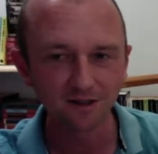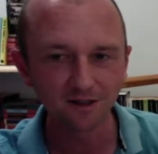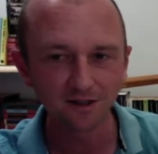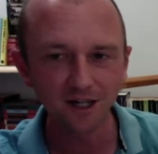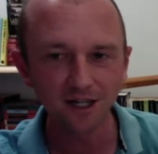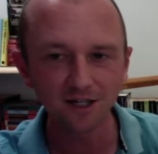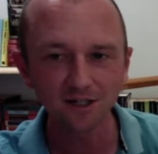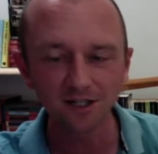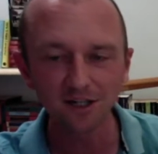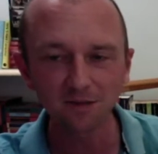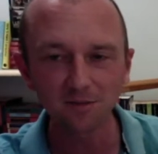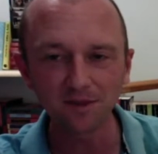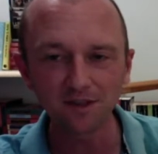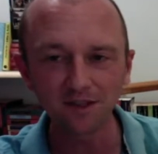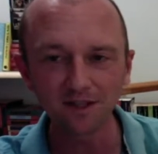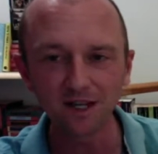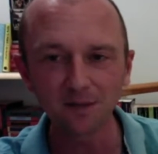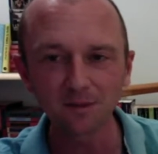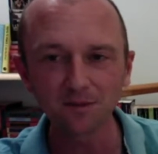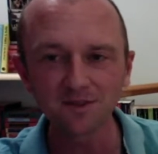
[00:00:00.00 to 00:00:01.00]
Can you give me
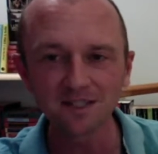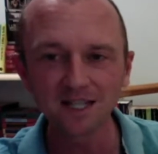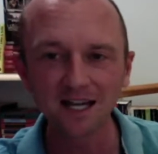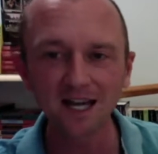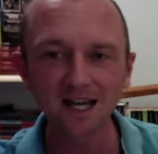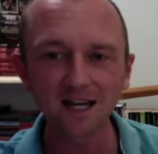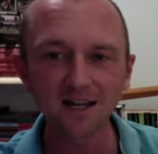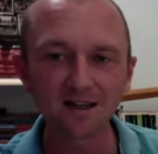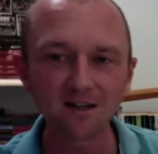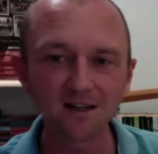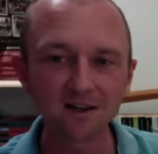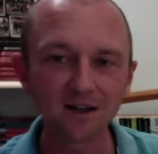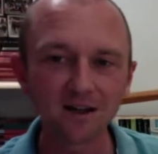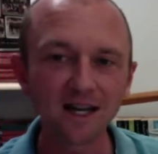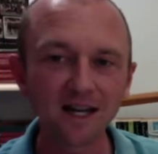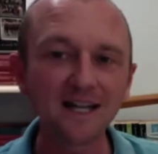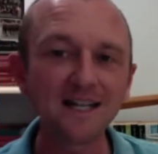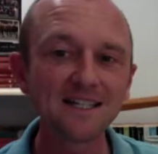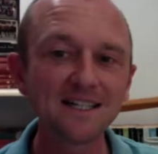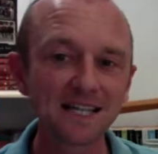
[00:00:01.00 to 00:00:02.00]
the name of
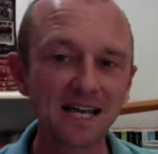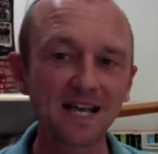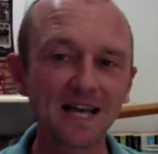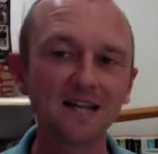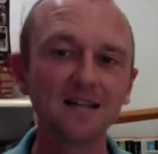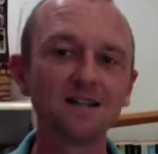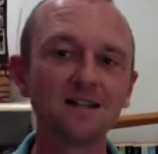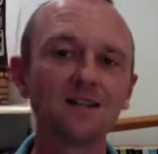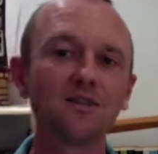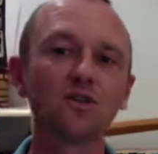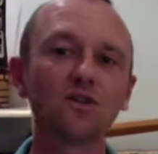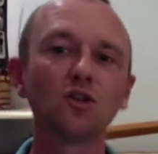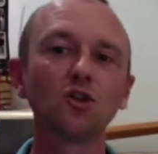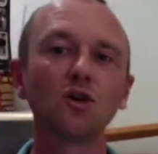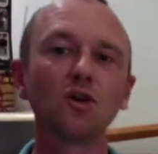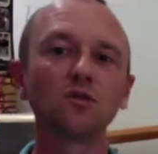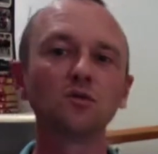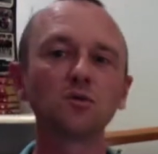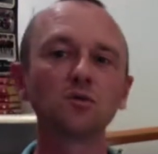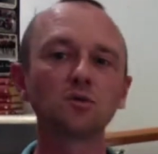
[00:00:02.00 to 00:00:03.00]
any 10 of the
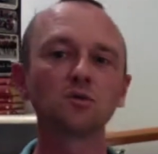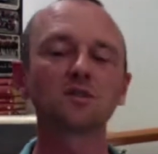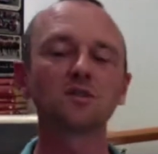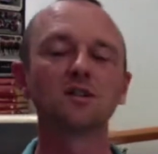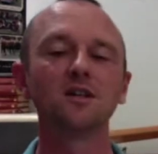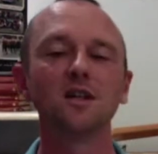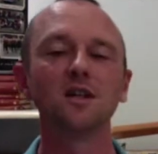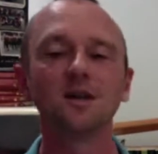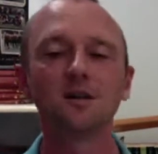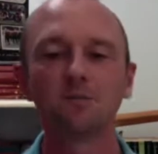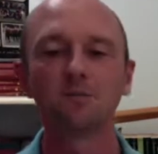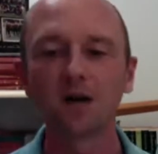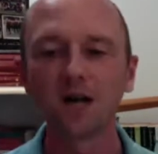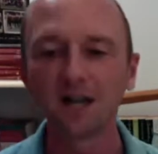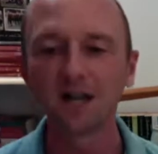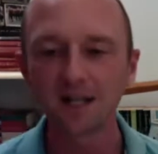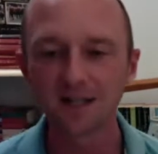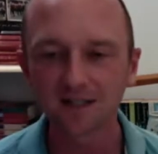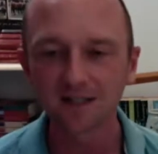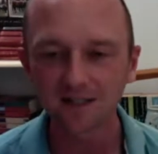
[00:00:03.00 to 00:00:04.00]
novels
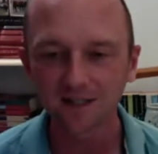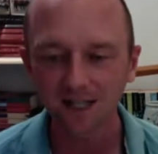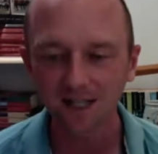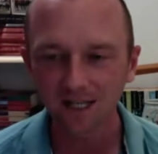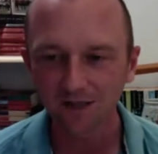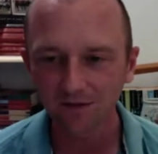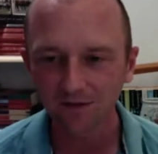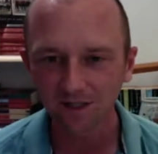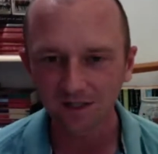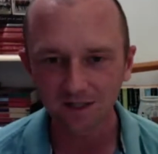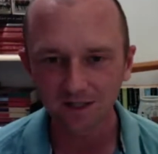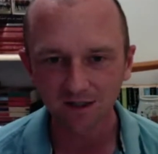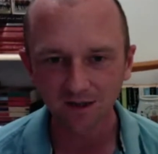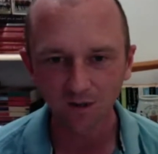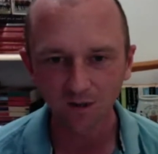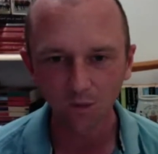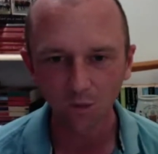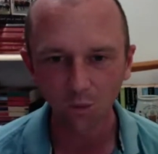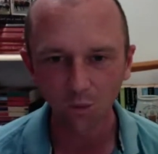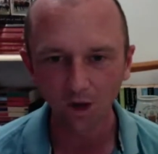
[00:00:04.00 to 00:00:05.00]
by David
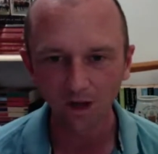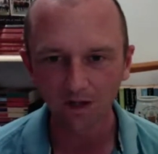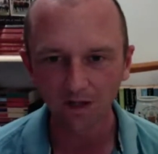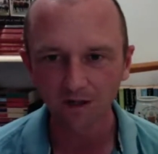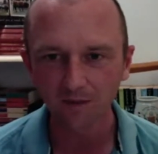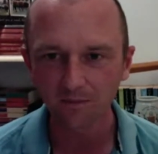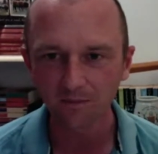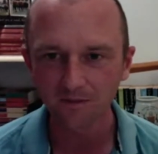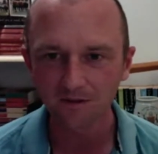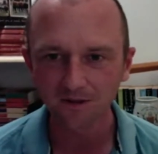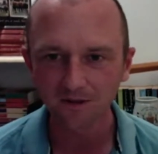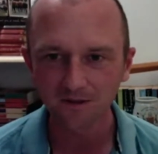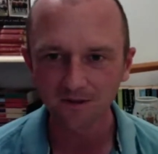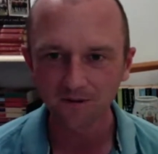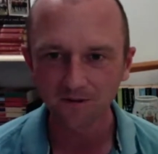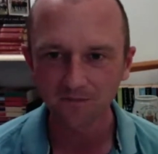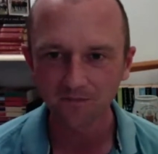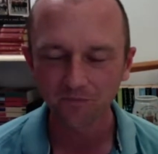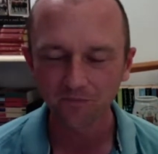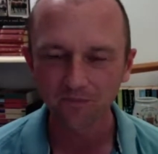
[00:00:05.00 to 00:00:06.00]
Walliams?
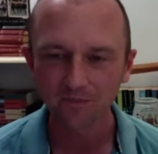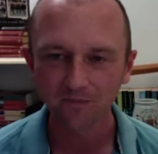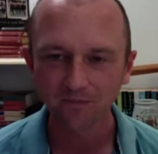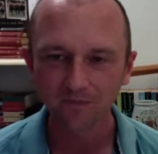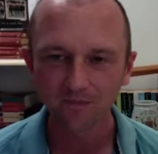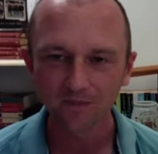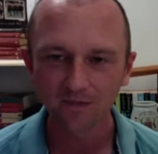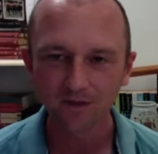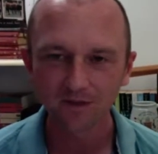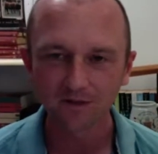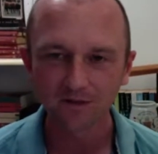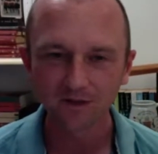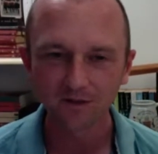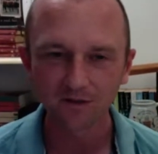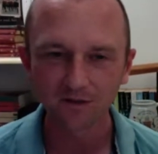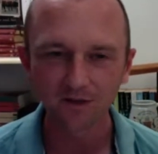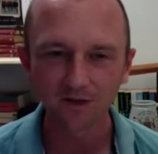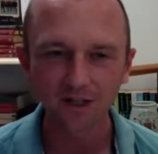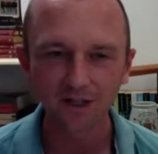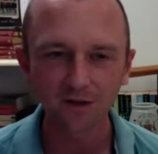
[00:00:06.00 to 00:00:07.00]
So if
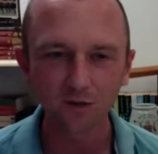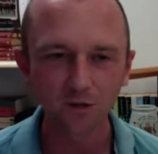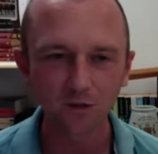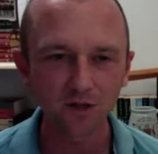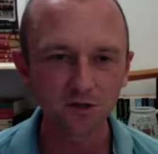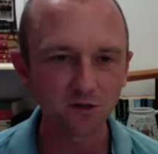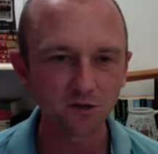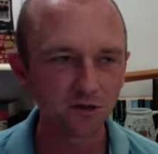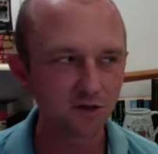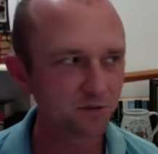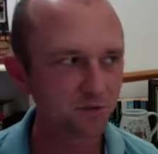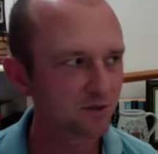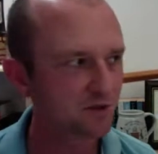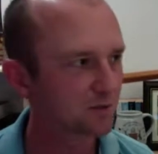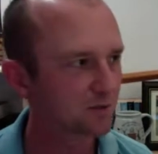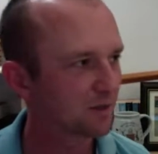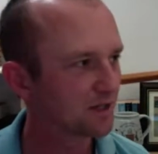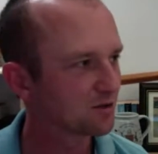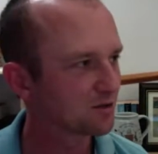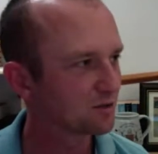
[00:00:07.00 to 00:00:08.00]
you think all those Christmas
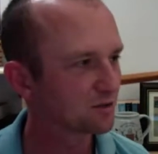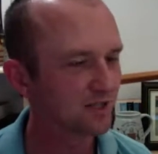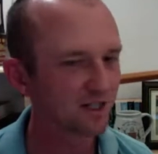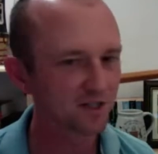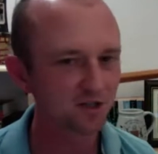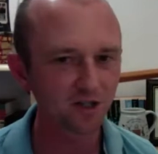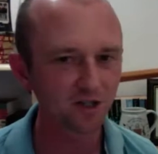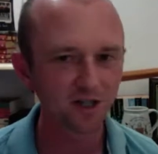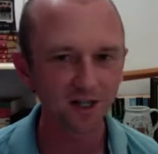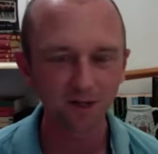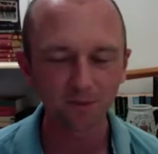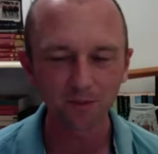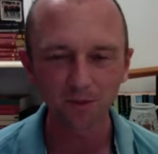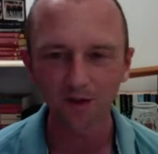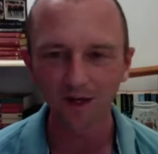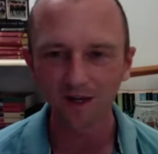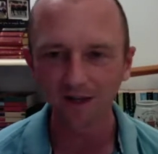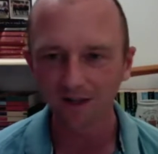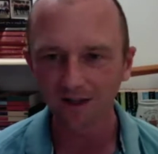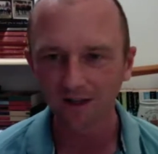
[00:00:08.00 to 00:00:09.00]
specials, that should help
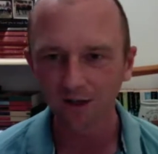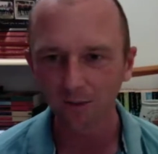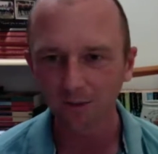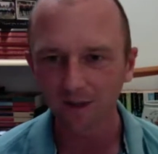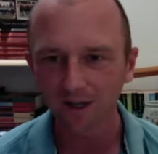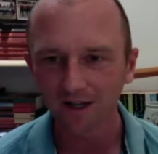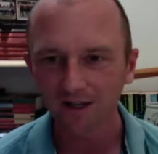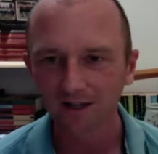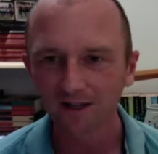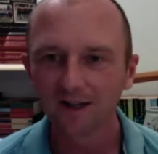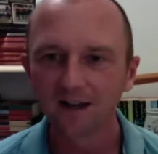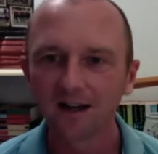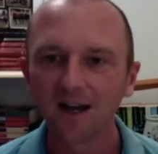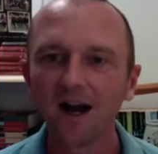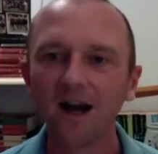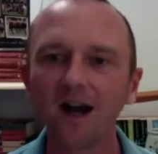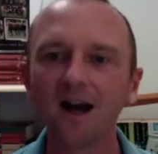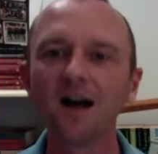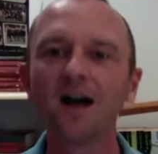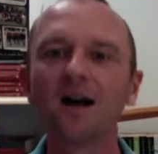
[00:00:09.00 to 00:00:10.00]
you out a little bit.
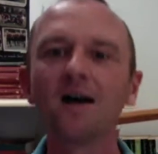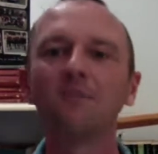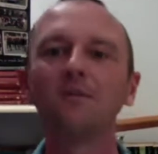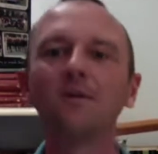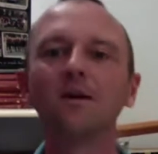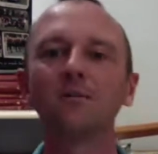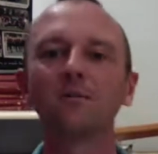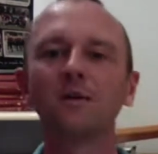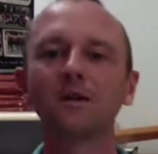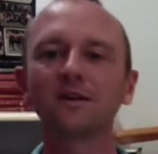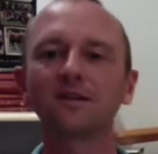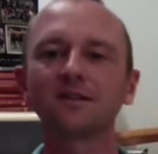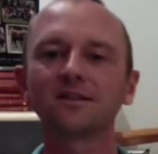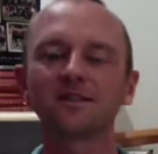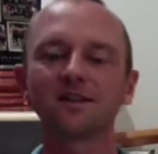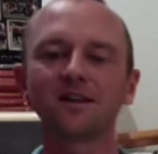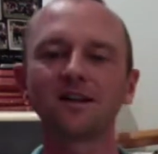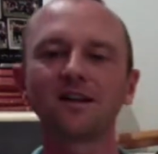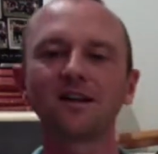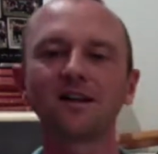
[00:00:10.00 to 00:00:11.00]
And
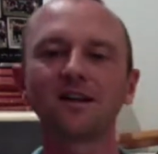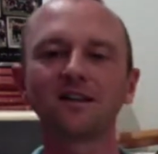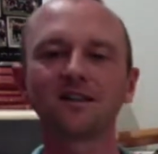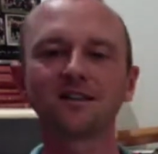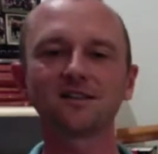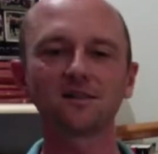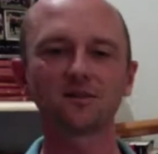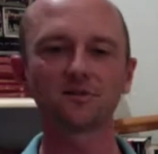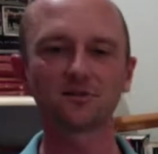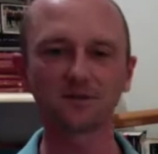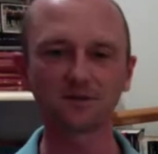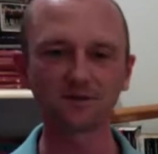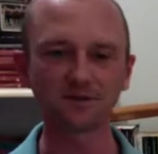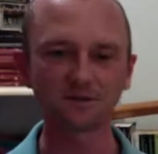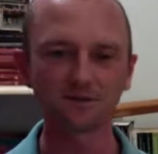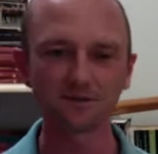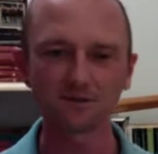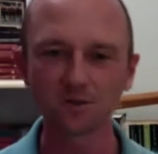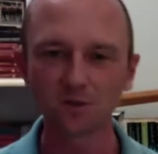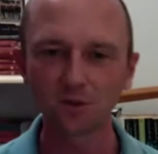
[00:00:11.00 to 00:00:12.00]
there's
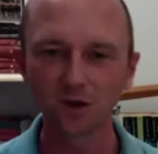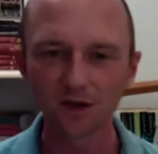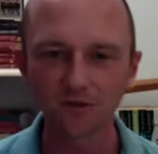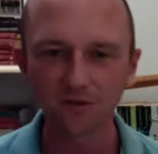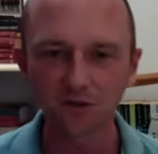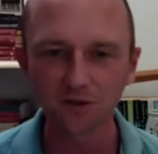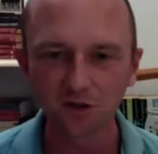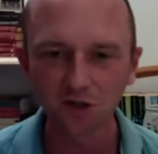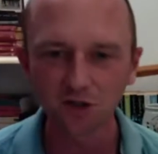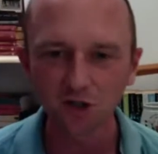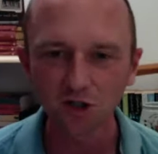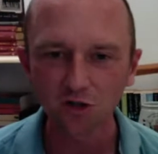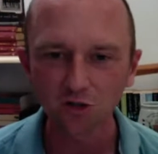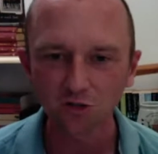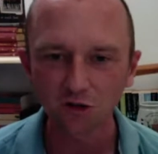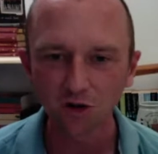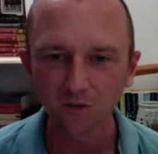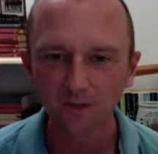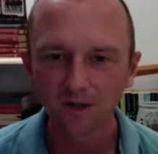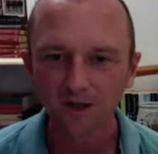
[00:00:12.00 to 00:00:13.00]
quite a few to choose
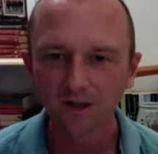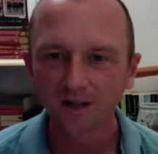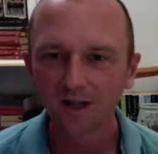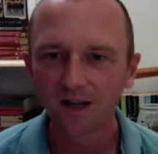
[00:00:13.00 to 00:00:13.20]
from.